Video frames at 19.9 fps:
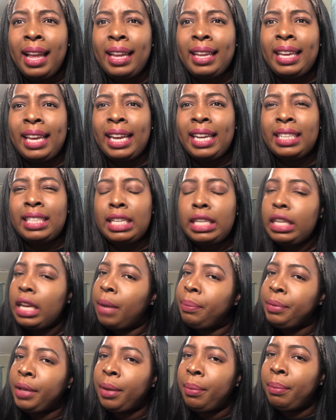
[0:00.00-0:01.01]
Candy
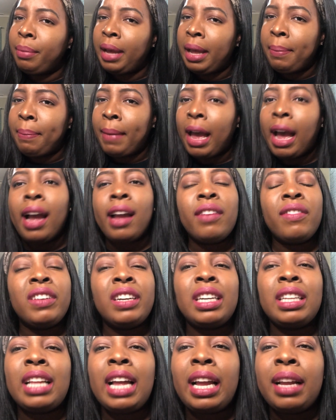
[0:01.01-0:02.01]
Yum Yum by MAC,
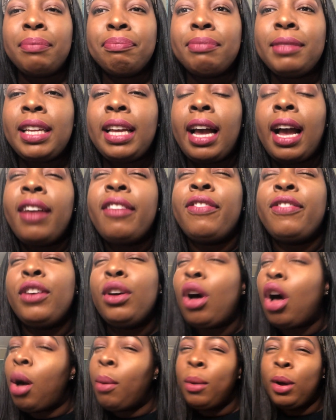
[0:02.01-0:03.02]
very like, I feel
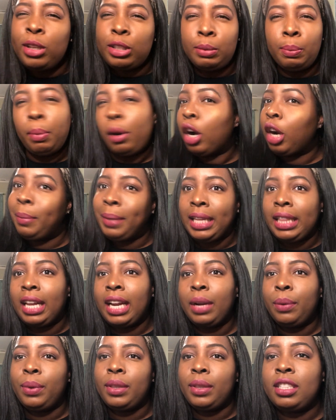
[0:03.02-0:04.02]
almost Barbie
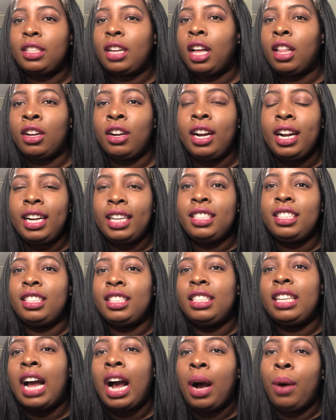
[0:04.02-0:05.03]
like color. It is
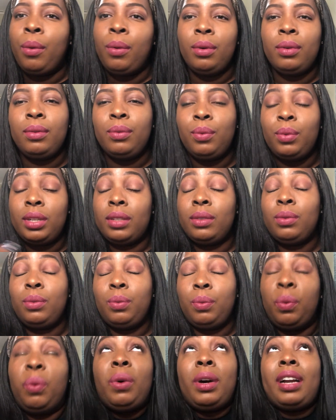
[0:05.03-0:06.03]
just not what
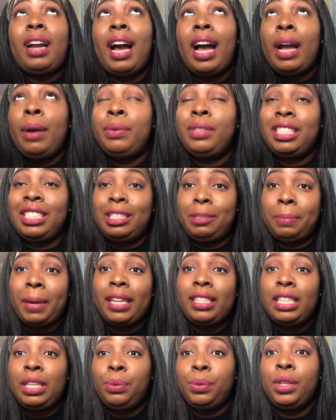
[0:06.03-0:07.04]
I was
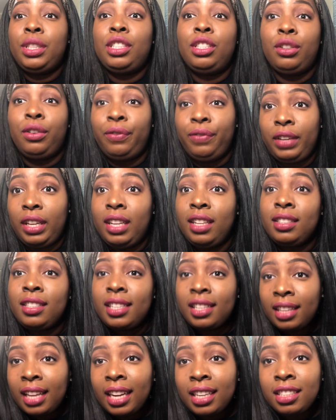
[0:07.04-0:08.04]
expecting with Safiya's
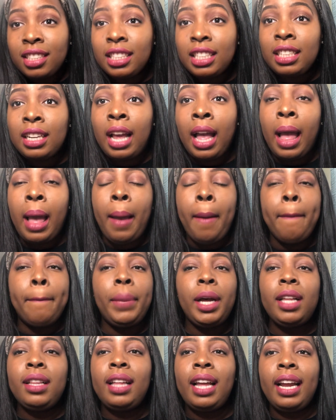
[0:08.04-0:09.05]
collection.
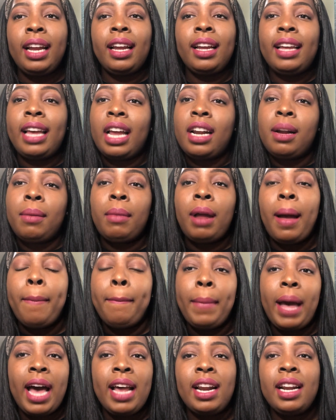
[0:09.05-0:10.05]
But like again, I'm not
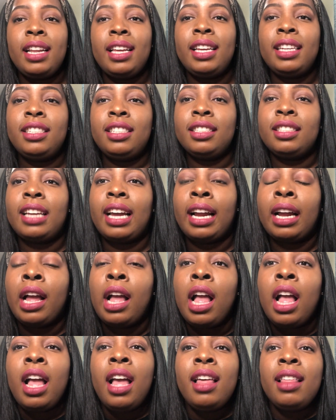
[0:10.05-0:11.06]
mad at it. It's just like
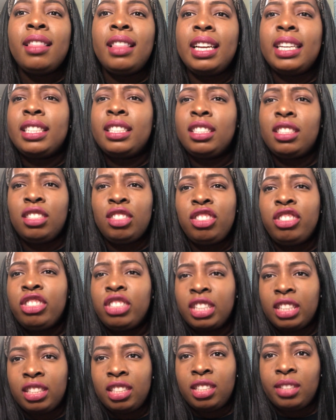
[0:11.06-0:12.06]
this
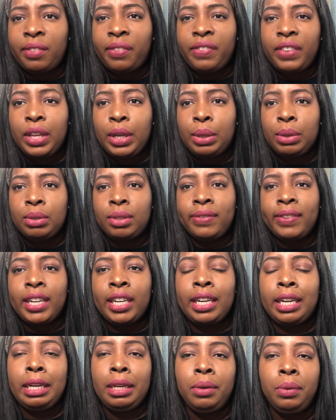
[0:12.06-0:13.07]
just feels
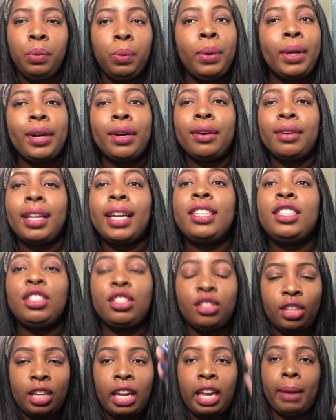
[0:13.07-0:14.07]
very weird. Like
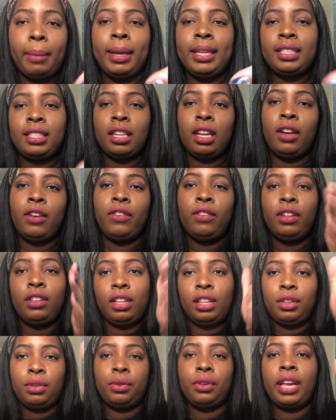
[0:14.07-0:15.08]
just looking at myself
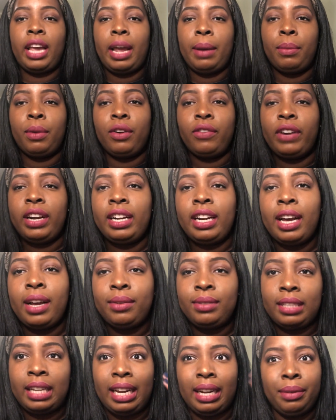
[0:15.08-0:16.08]
through the camera right now,
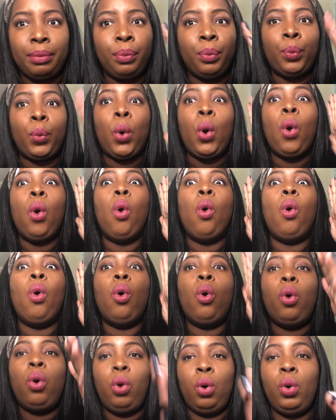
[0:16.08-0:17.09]
it's like,
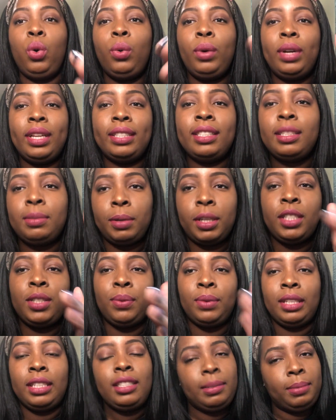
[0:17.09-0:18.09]
who is this person
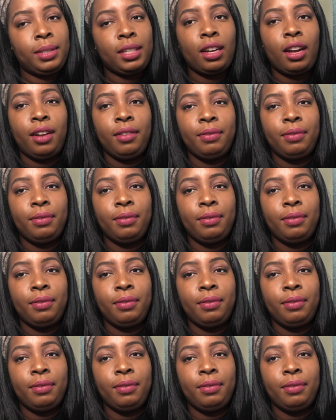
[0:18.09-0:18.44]
with this lipstick